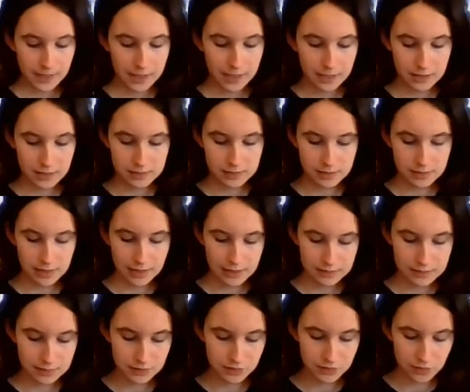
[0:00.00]
and
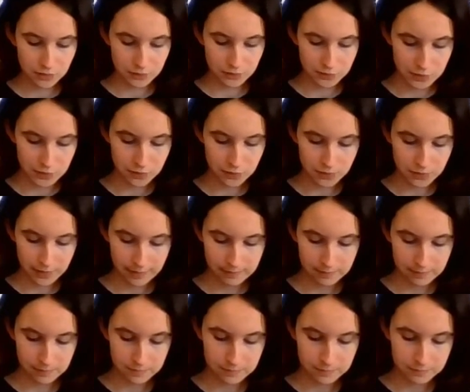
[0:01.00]
add stuff to
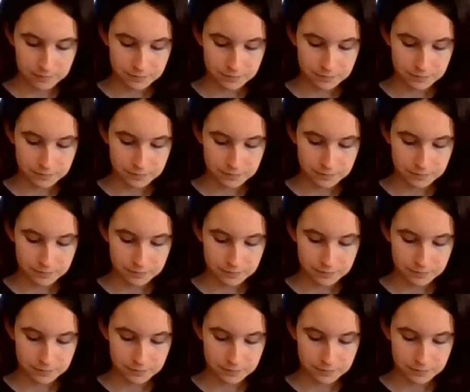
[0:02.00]
them.